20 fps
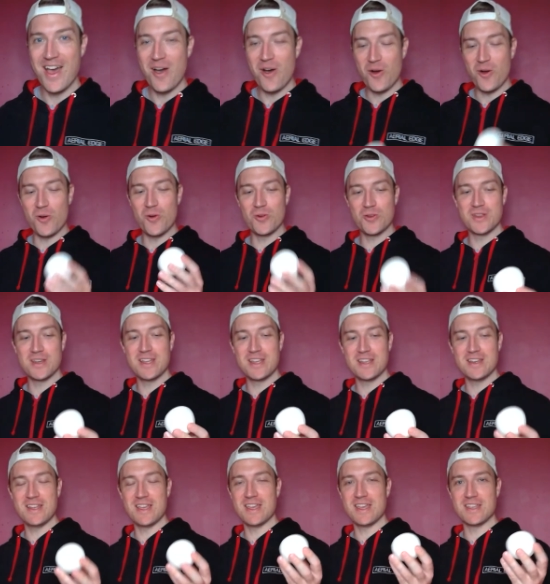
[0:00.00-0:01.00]
All you
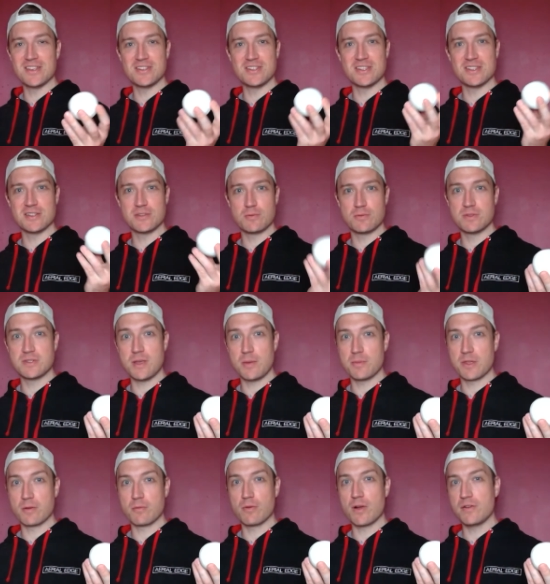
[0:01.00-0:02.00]
need is just
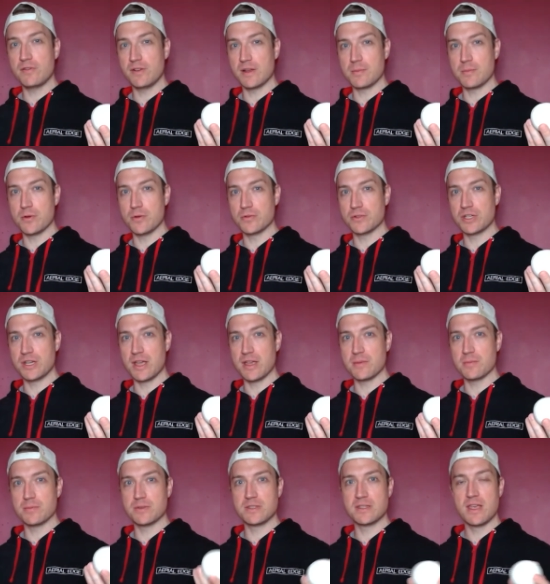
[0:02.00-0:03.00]
something roughly ball
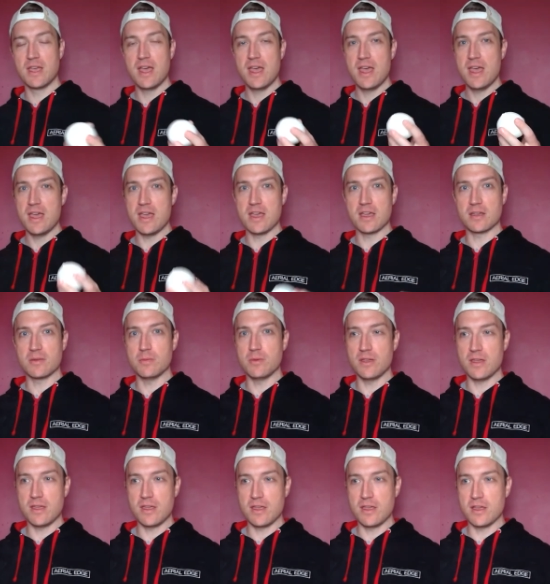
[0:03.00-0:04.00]
shaped. It can
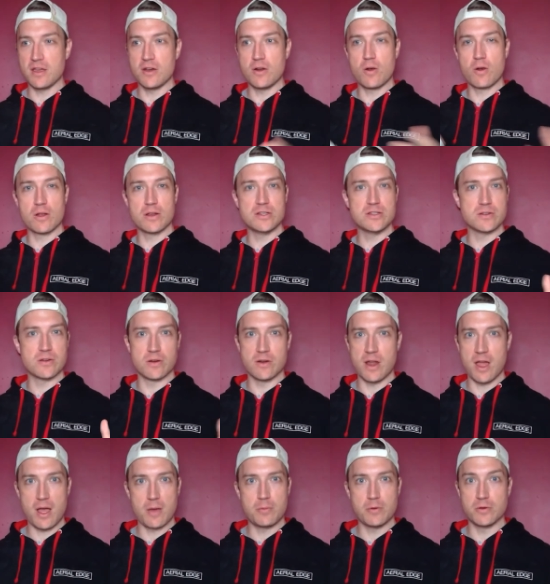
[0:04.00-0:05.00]
be an orange or an
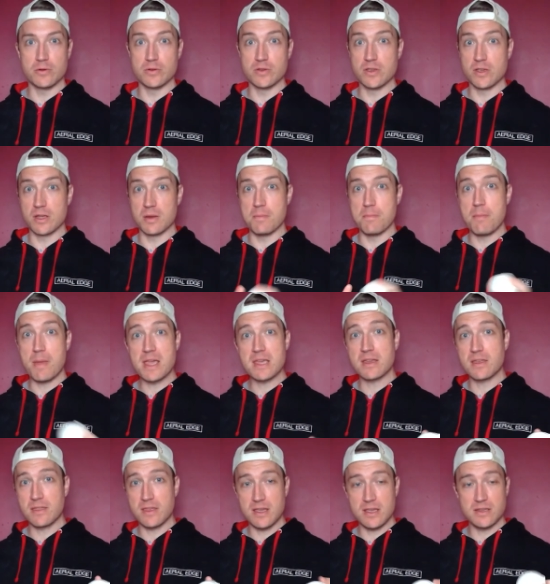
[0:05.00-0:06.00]
apple. You can
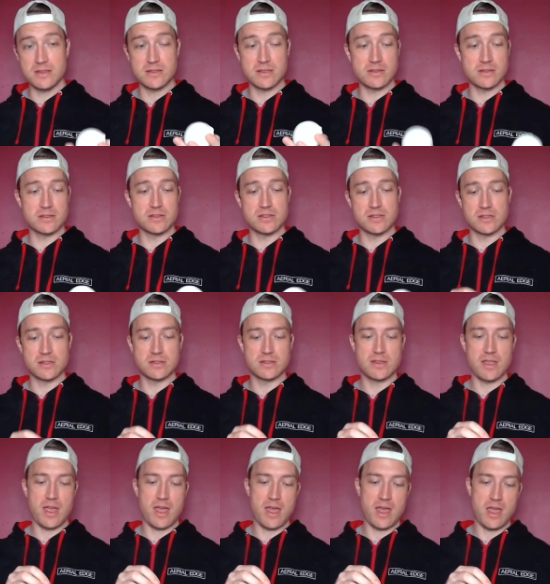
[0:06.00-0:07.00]
make these. This is
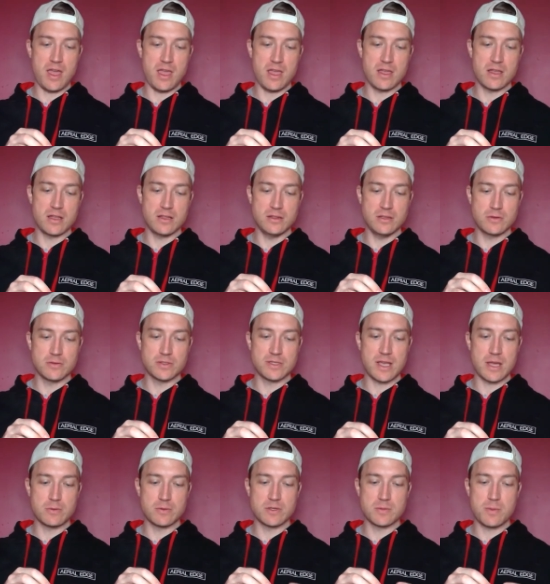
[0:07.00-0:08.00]
just a little
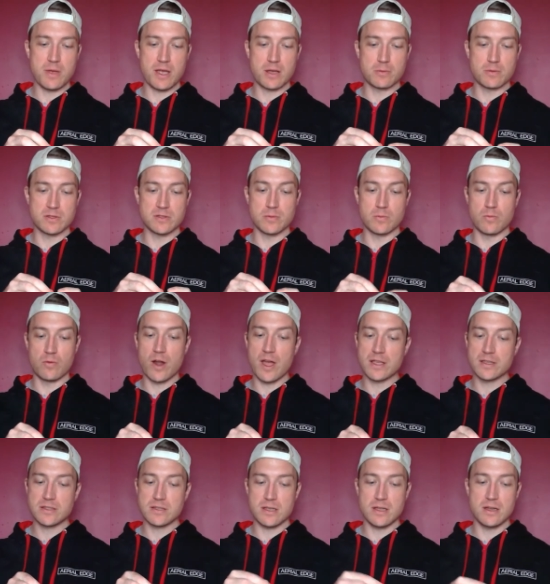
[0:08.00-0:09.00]
sandwich bag with some
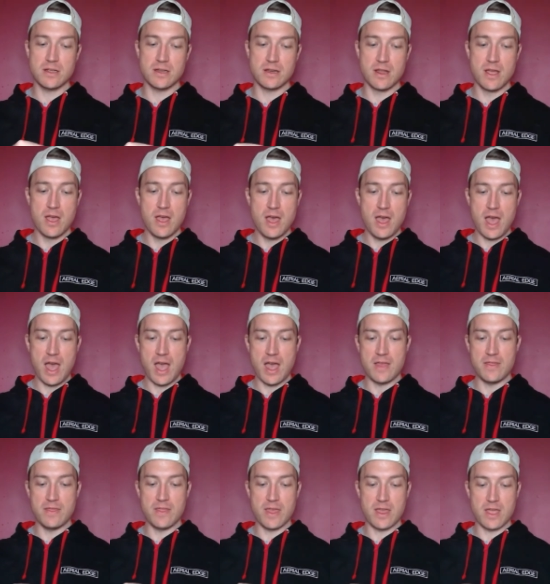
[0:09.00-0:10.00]
rice in it.
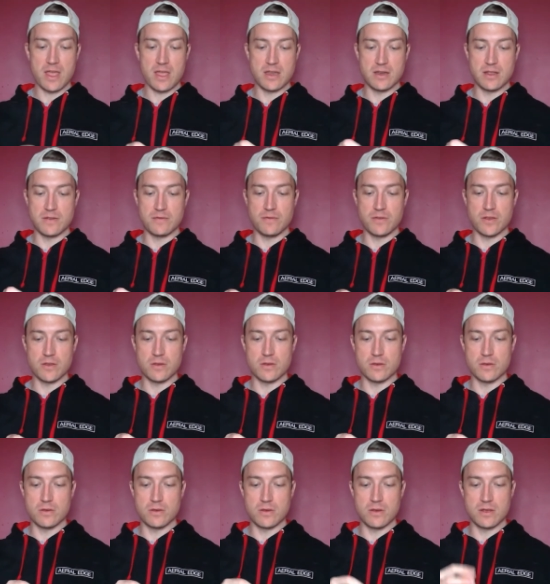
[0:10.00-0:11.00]
And then if
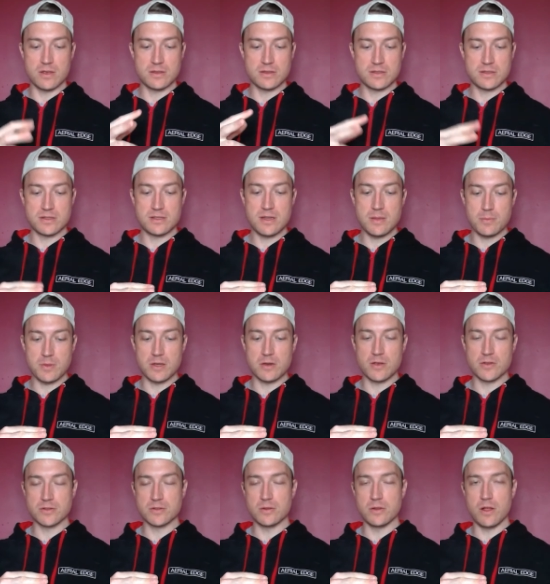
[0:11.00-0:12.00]
you snip the
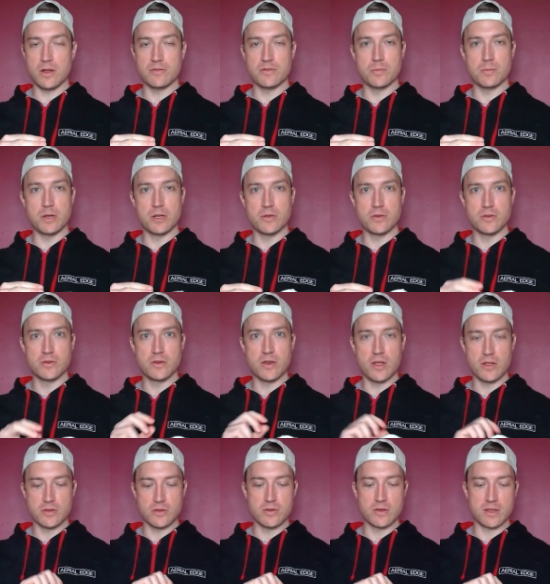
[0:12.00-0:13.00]
nozzle off a balloon,
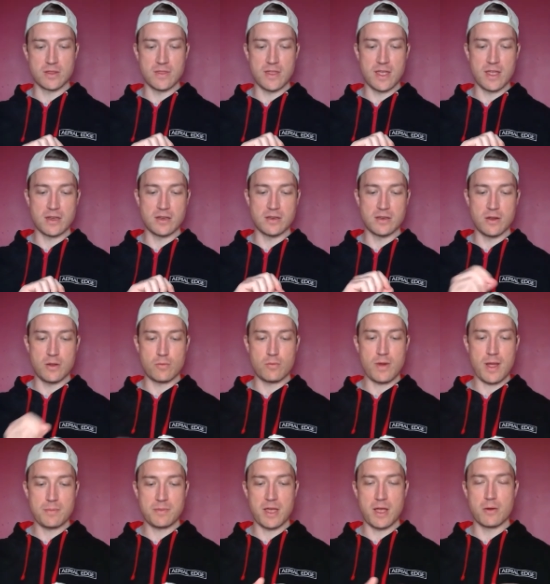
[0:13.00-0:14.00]
you can then
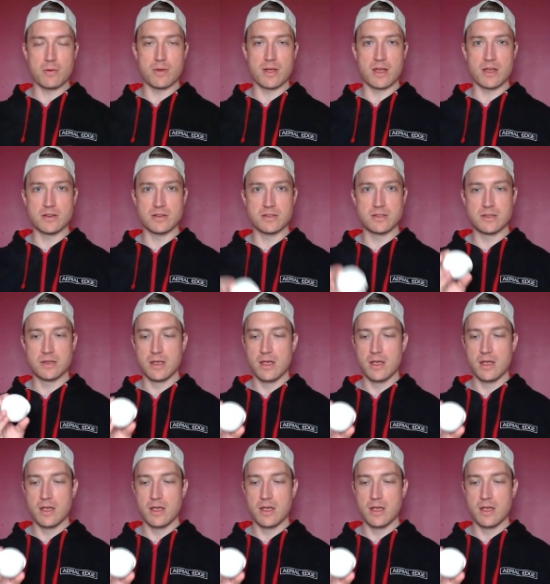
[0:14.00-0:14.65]
wrap that around